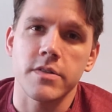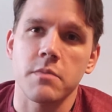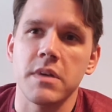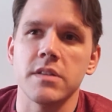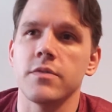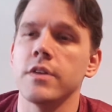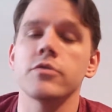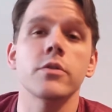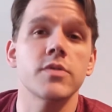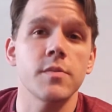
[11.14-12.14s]
as a means of
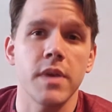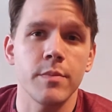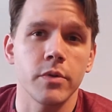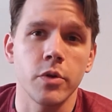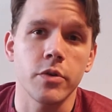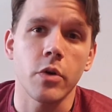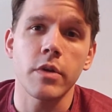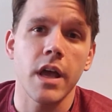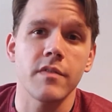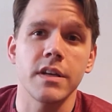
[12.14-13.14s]
introducing people who don't
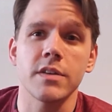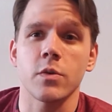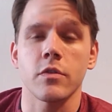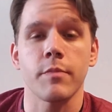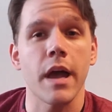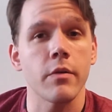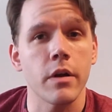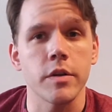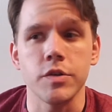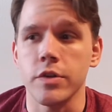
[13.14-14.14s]
have any sort of
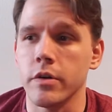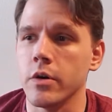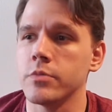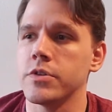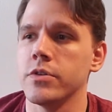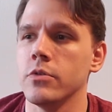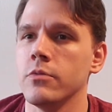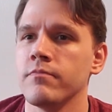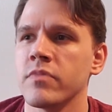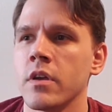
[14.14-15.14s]
background in judo to
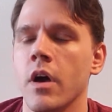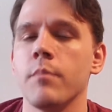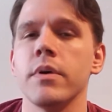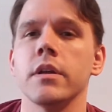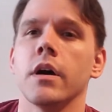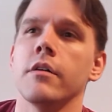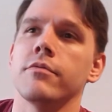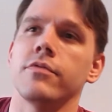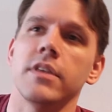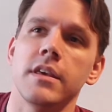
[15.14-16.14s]
a bit
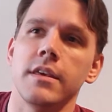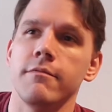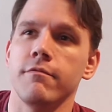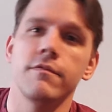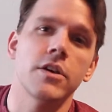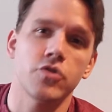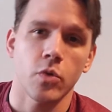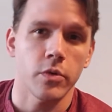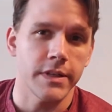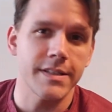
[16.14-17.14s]
of the
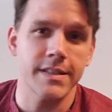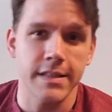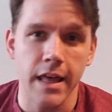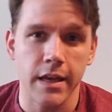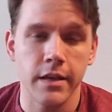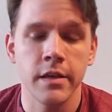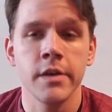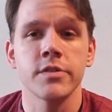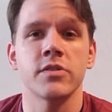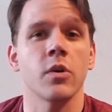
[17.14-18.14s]
visual, the aesthetic.
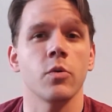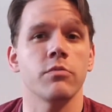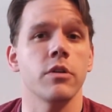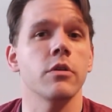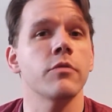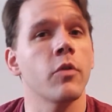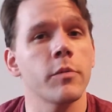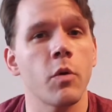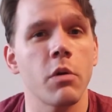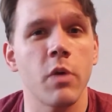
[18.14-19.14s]
So the uniform
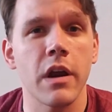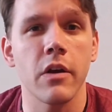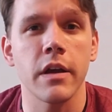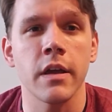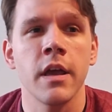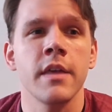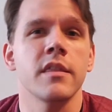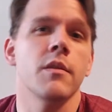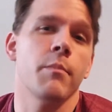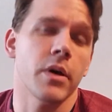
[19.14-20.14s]
that we're wearing
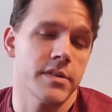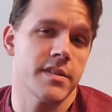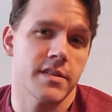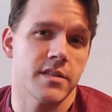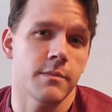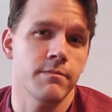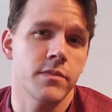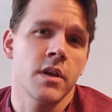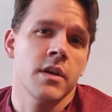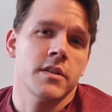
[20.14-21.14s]
and the belt system.
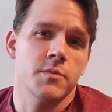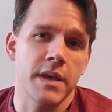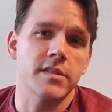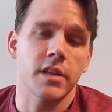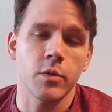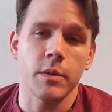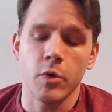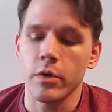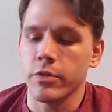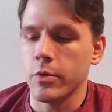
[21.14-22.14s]
It's basically what I'm
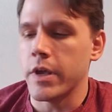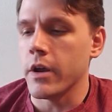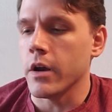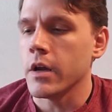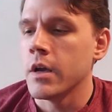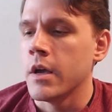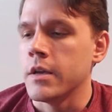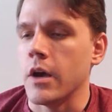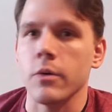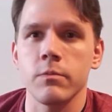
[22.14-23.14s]
going through here.
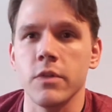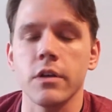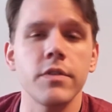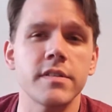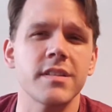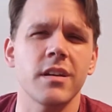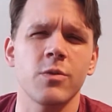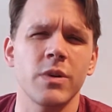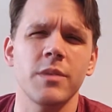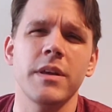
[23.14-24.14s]
Now, none of this is going
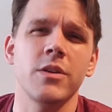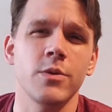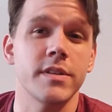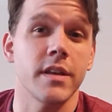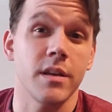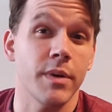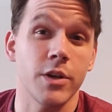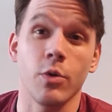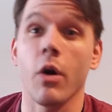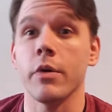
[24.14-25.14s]
to really be news to anybody
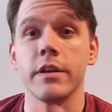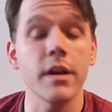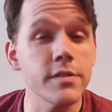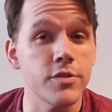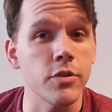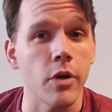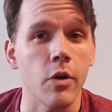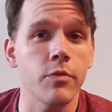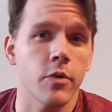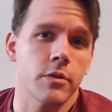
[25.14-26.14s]
who already does
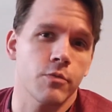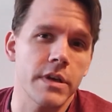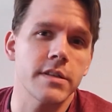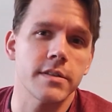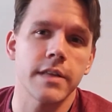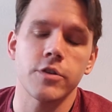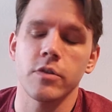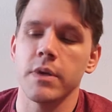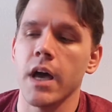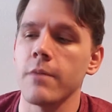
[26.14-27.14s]
judo for reasons that should
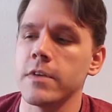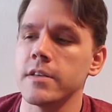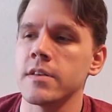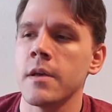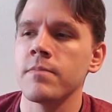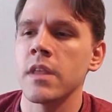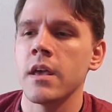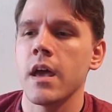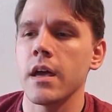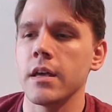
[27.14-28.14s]
be obvious,
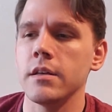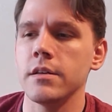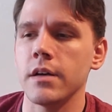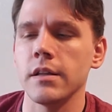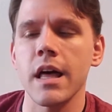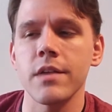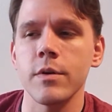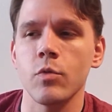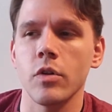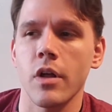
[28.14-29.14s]
and a lot of
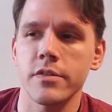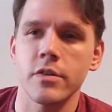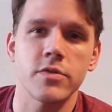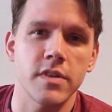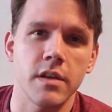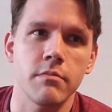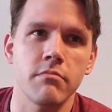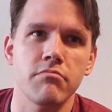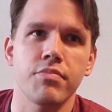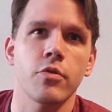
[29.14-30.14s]
it will also
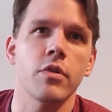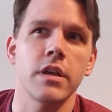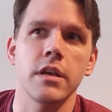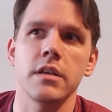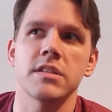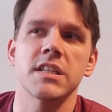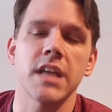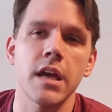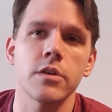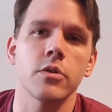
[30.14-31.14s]
seem pretty
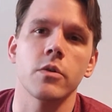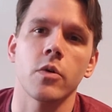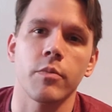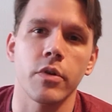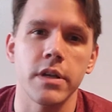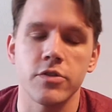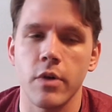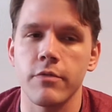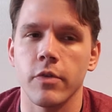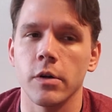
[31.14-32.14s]
standard or pretty
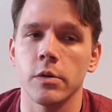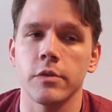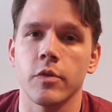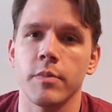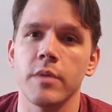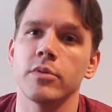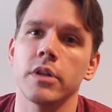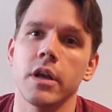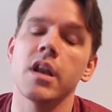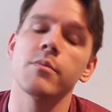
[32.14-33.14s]
straightforward for people
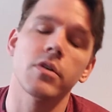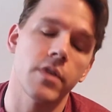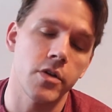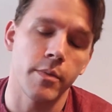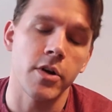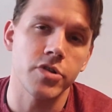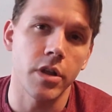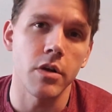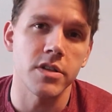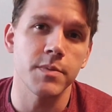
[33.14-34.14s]
in a number of other martial
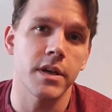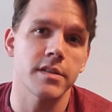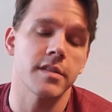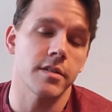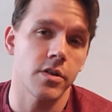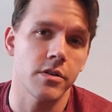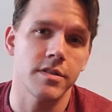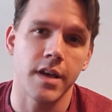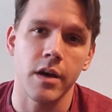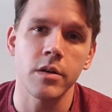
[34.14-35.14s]
arts, because as it
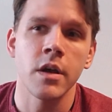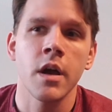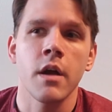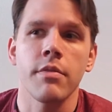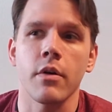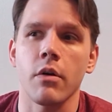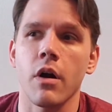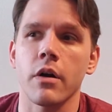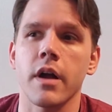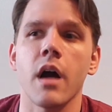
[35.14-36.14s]
turns out, there
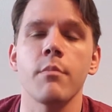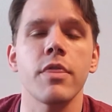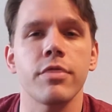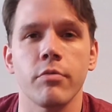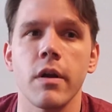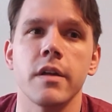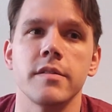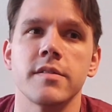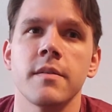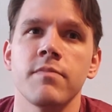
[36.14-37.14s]
are common
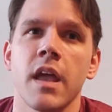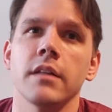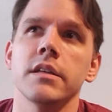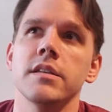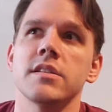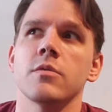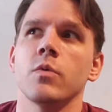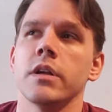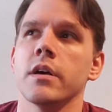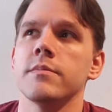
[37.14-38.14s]
threads, at least
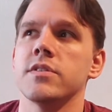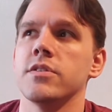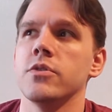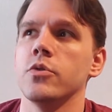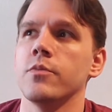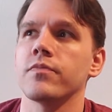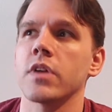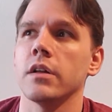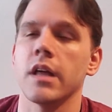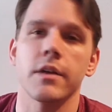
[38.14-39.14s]
when it comes to
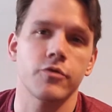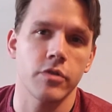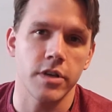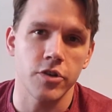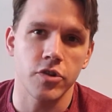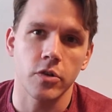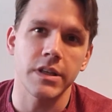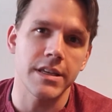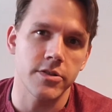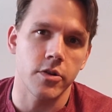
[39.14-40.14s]
a lot of traditional
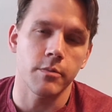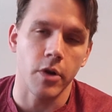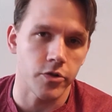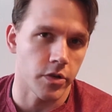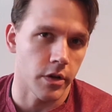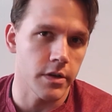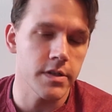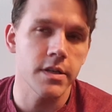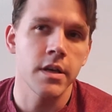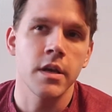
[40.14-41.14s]
Eastern martial
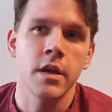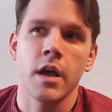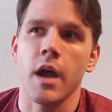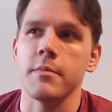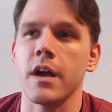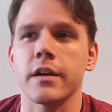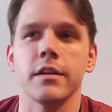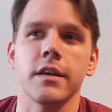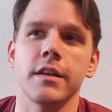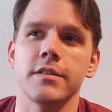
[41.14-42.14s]
arts. I'm not going to
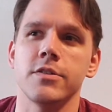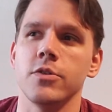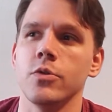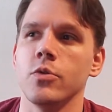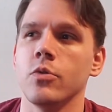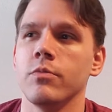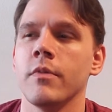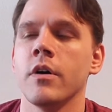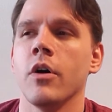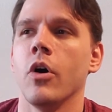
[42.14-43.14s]
get into
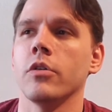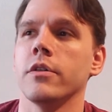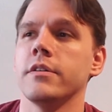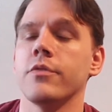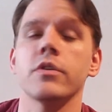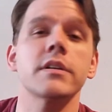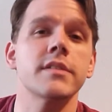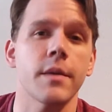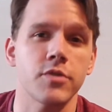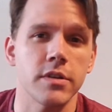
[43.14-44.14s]
all the different
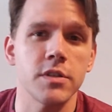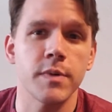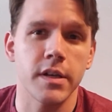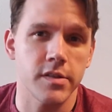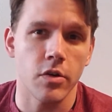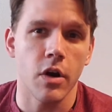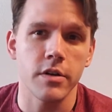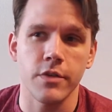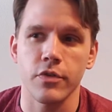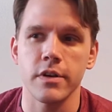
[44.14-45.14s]
exceptions because there are
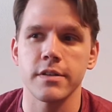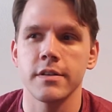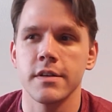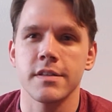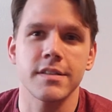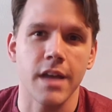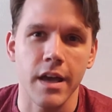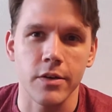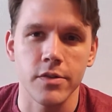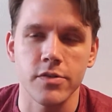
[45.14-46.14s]
different
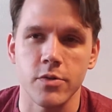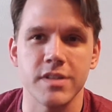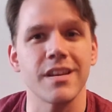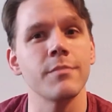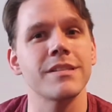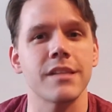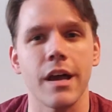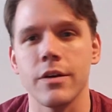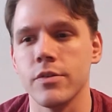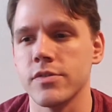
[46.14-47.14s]
styles or
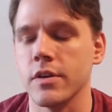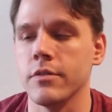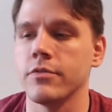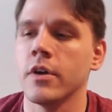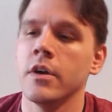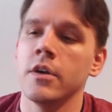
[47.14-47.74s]
sub-styles of